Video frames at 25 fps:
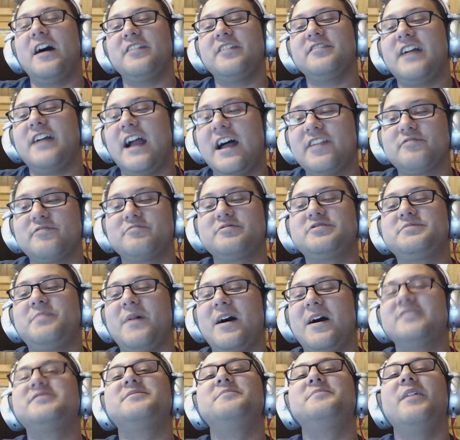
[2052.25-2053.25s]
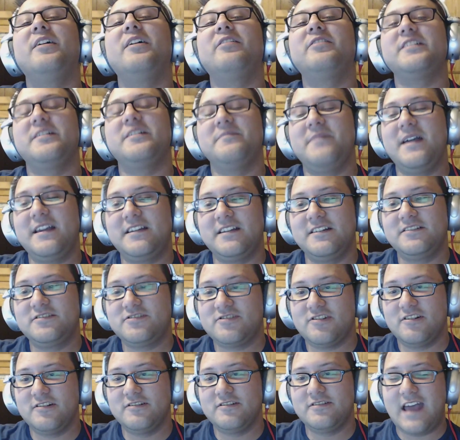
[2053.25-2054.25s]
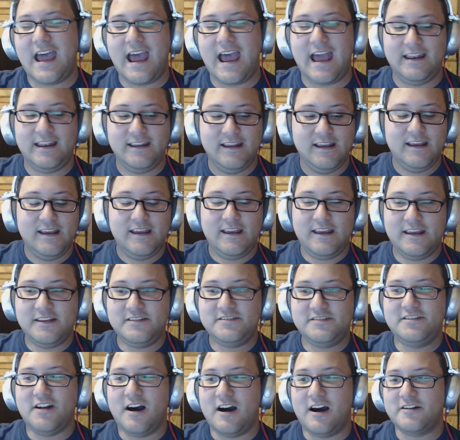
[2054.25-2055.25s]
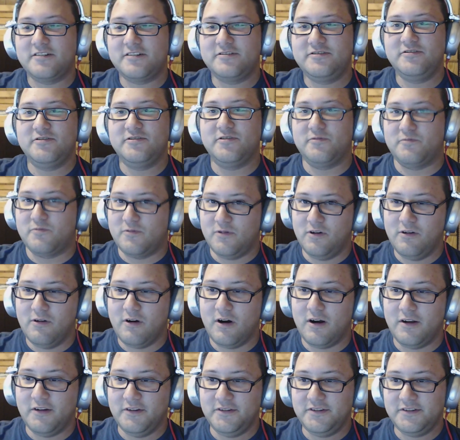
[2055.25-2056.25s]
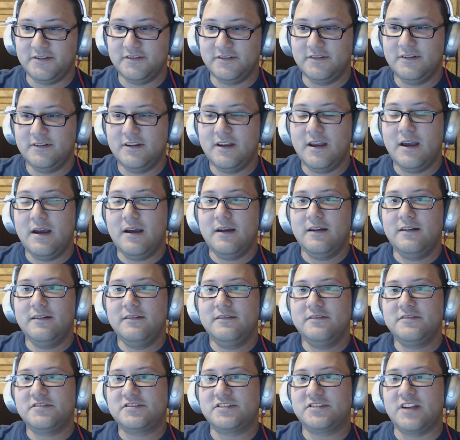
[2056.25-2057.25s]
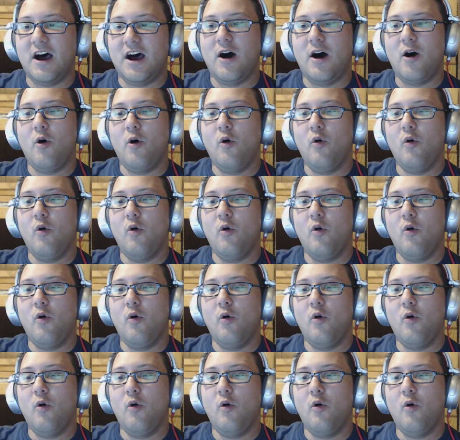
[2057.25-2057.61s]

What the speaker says: had the responsibility of making sure that his daughter knew the rules. So,